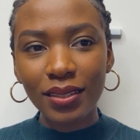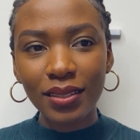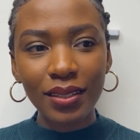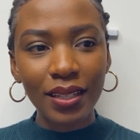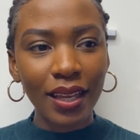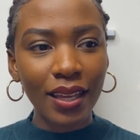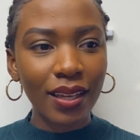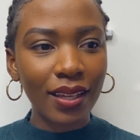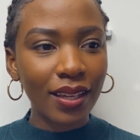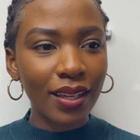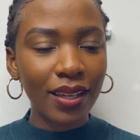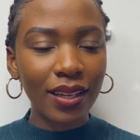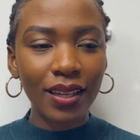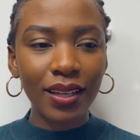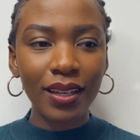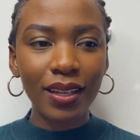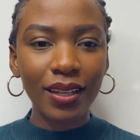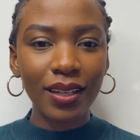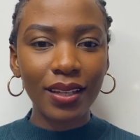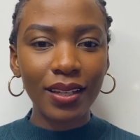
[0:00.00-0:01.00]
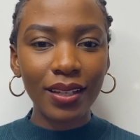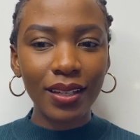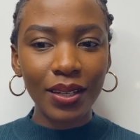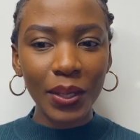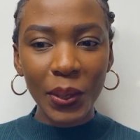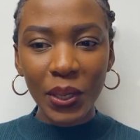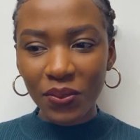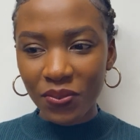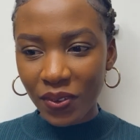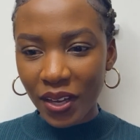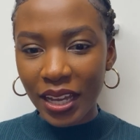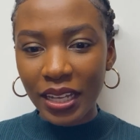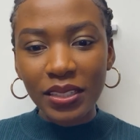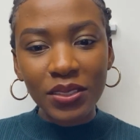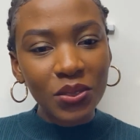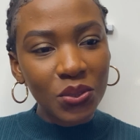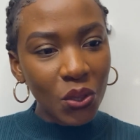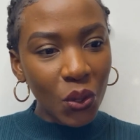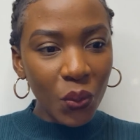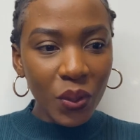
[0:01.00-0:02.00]
Like, okay,
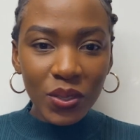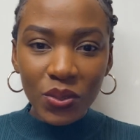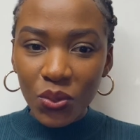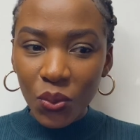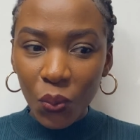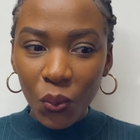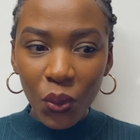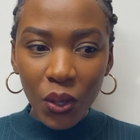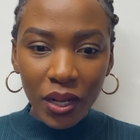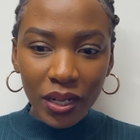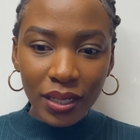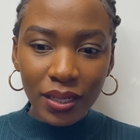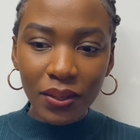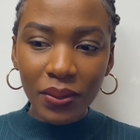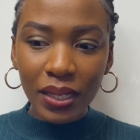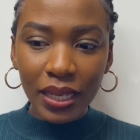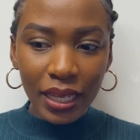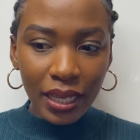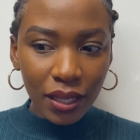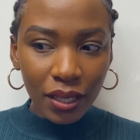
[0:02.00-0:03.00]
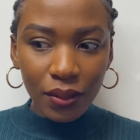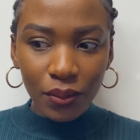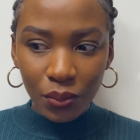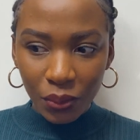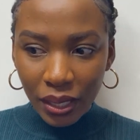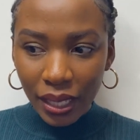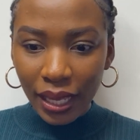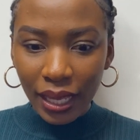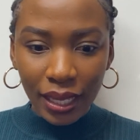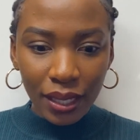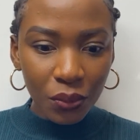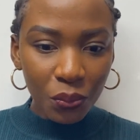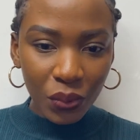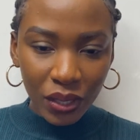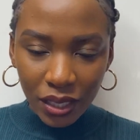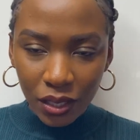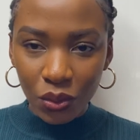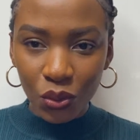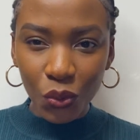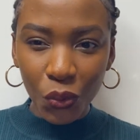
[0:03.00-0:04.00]
fine, going to work, okay, we
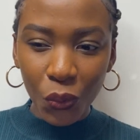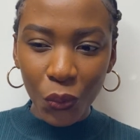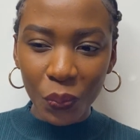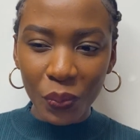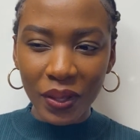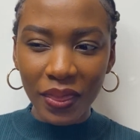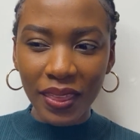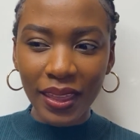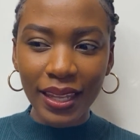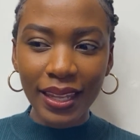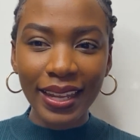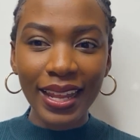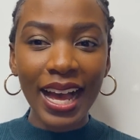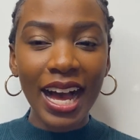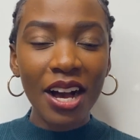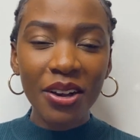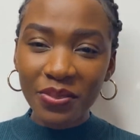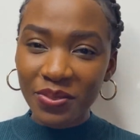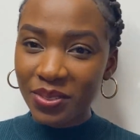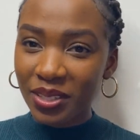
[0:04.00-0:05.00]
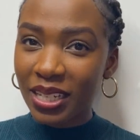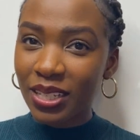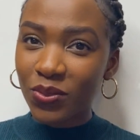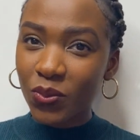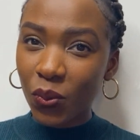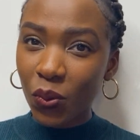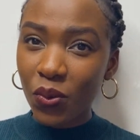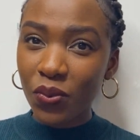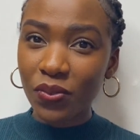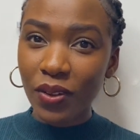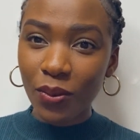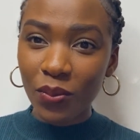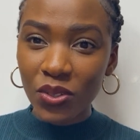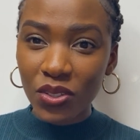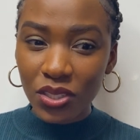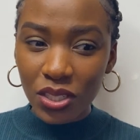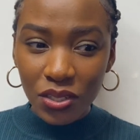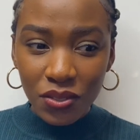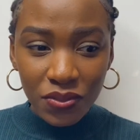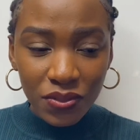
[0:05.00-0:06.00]
can go. But then after a 12-hour
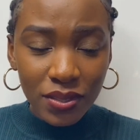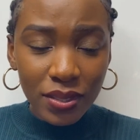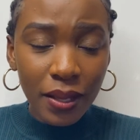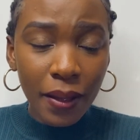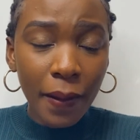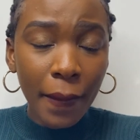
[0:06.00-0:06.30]
shift,